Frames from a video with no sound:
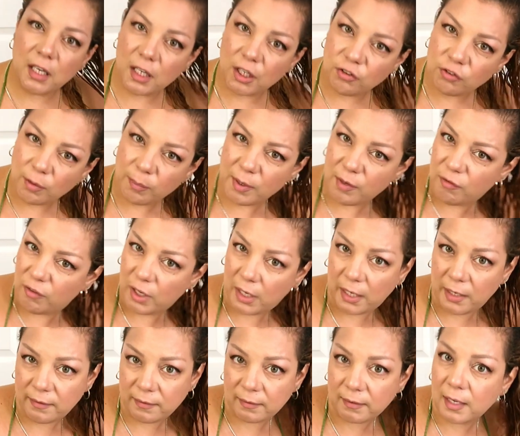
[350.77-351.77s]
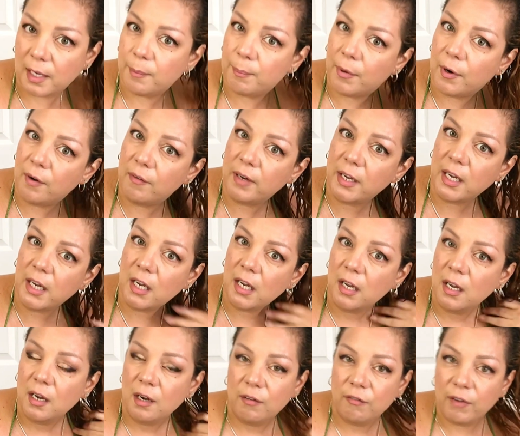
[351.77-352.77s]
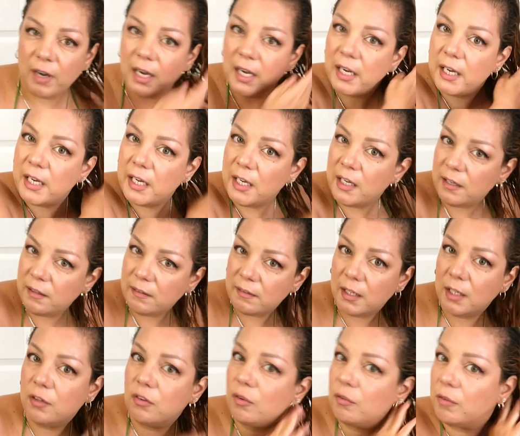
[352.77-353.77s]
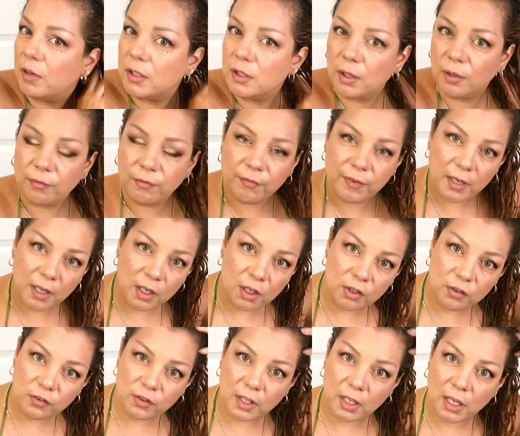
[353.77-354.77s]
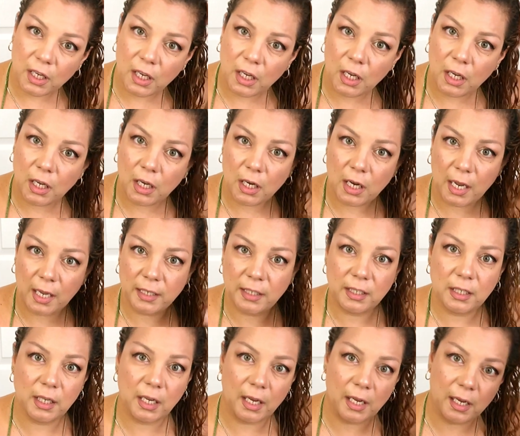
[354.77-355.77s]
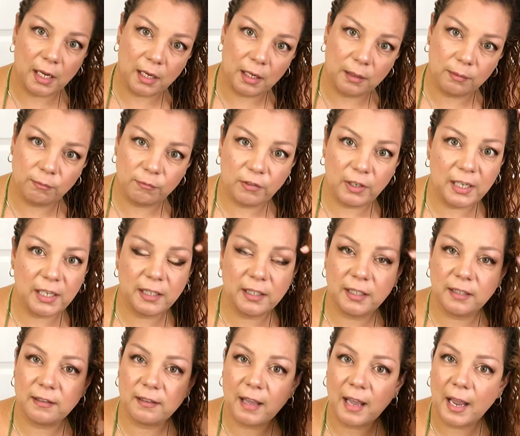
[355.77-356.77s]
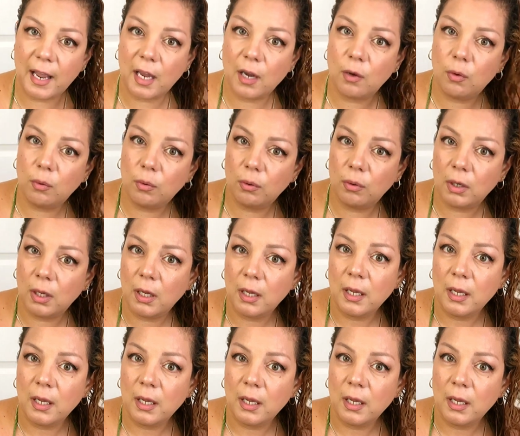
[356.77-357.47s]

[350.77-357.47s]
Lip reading: It should be really slippery, really easy to run your fingers in and really detangled.